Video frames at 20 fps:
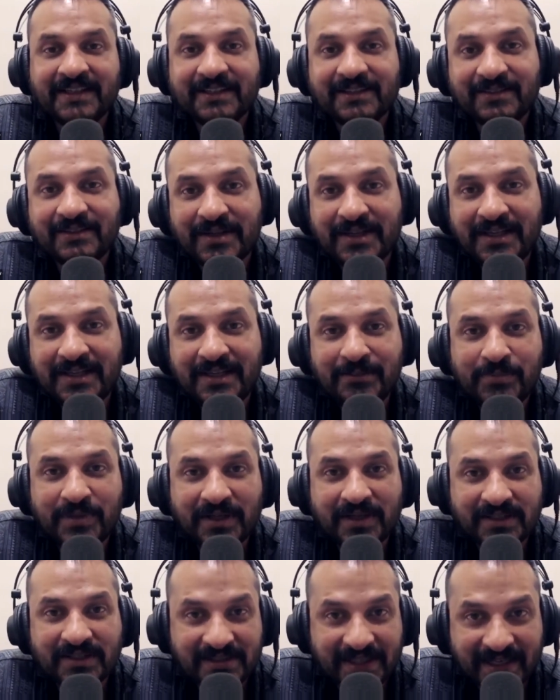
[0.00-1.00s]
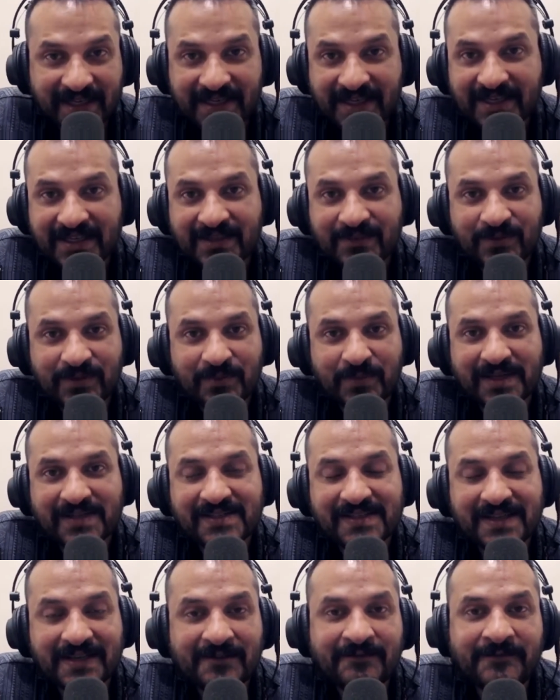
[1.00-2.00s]
to keep checking in with
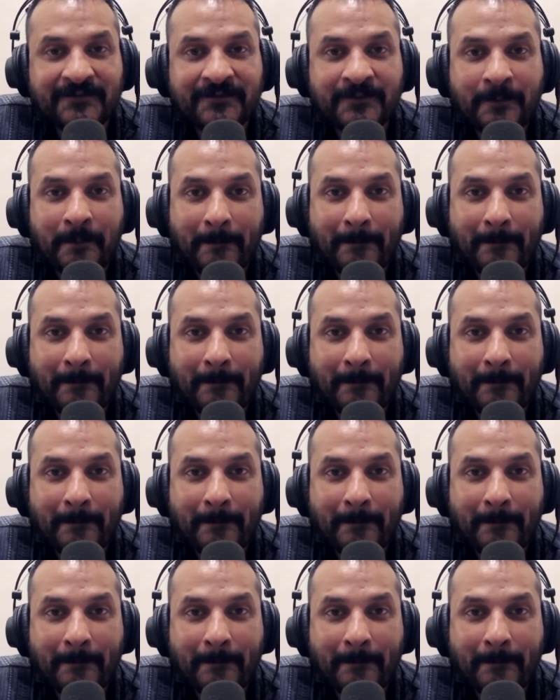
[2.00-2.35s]
myself,